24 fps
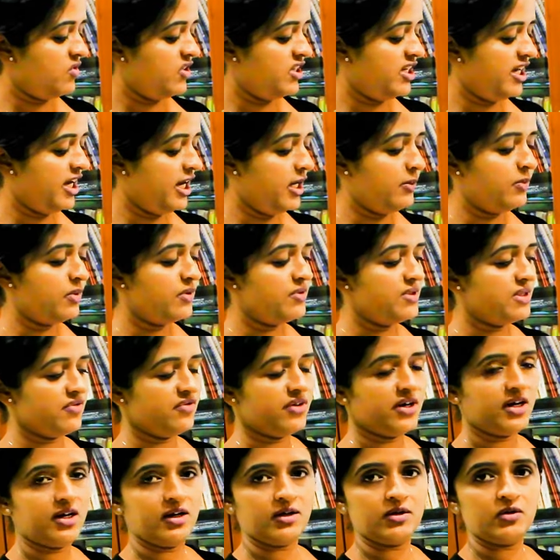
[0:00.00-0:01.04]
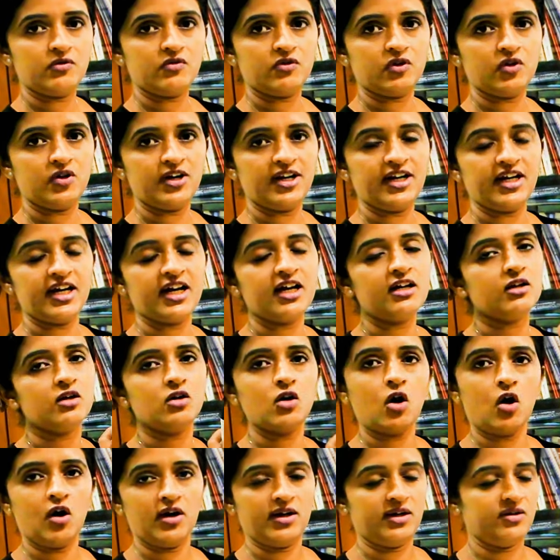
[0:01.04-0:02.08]
with the help of cephalic folding
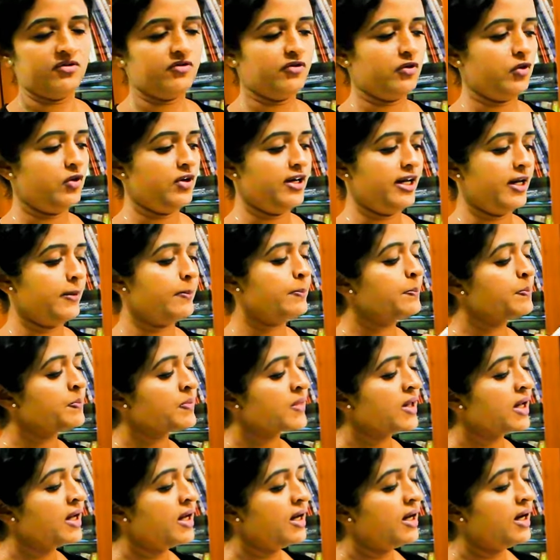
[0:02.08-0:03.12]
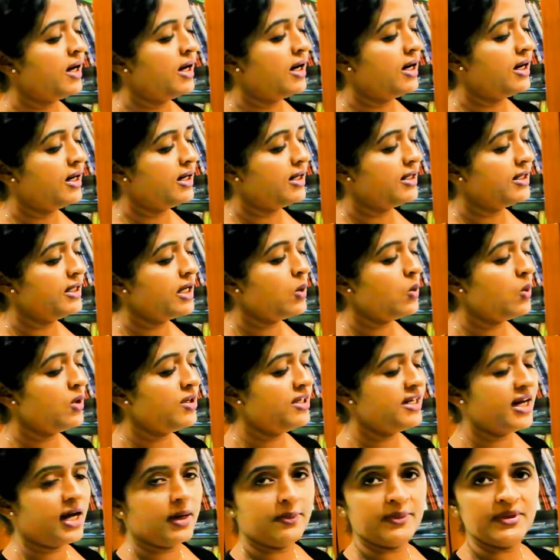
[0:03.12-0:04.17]
and caudal folding. Uh, now
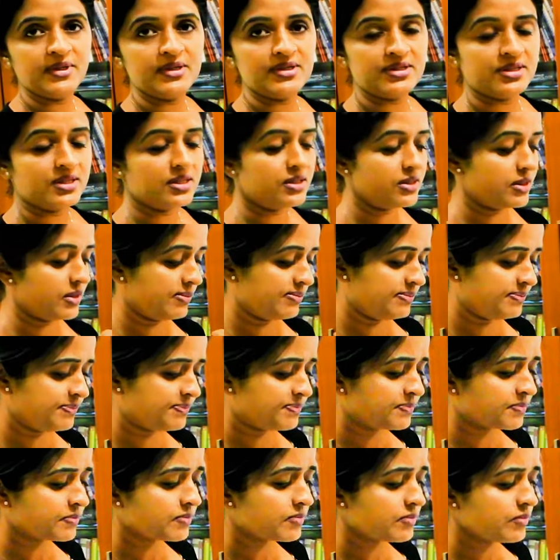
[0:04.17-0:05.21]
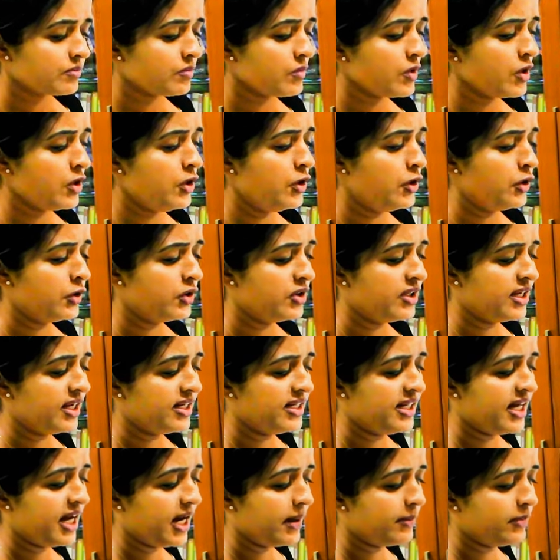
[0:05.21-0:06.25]
what happens is, you know
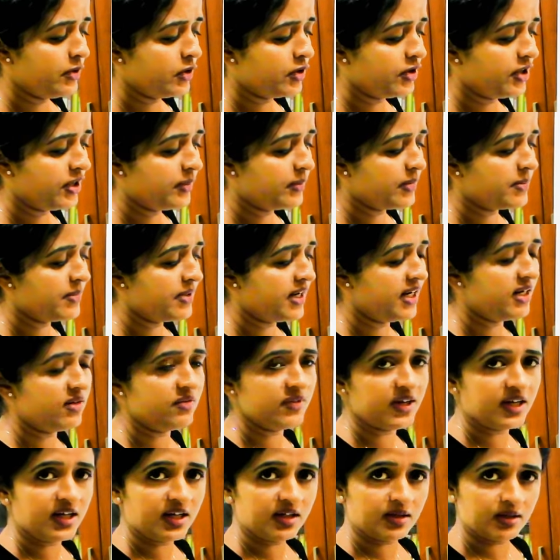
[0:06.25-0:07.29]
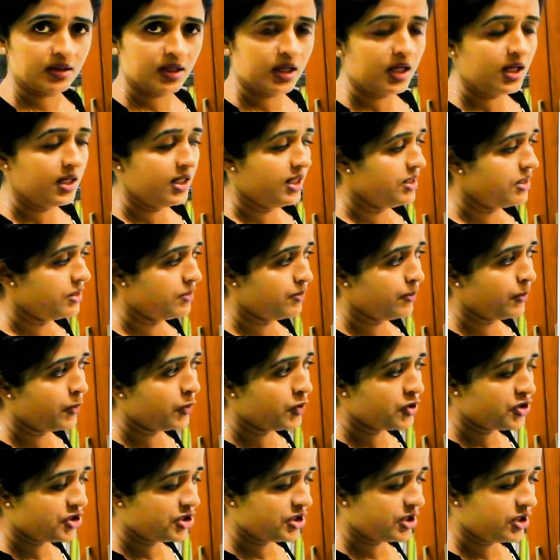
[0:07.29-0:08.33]
that the amniotic membrane, when it is
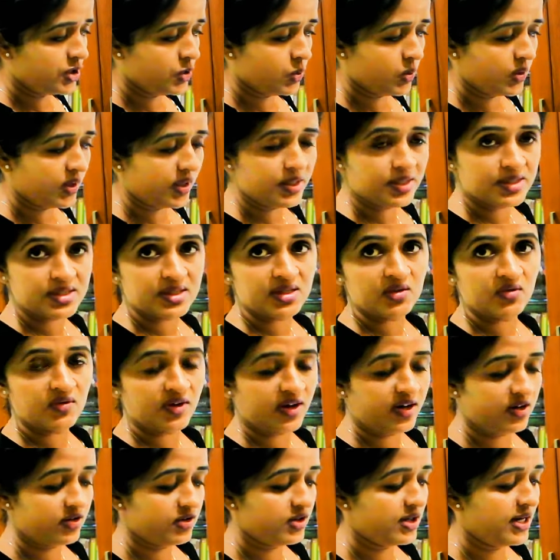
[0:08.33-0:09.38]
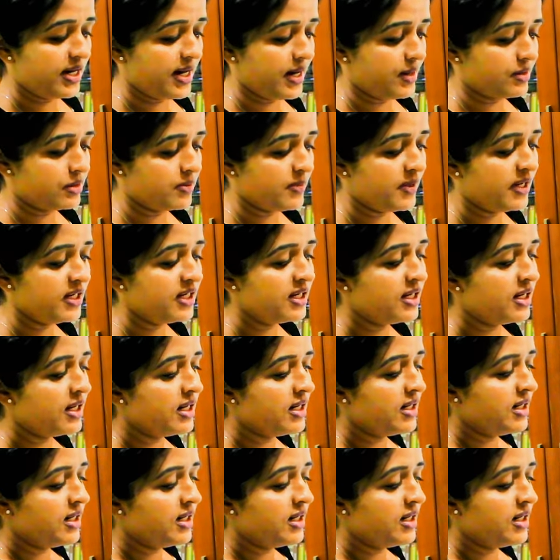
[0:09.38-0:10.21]
pushed towards the ventral aspect,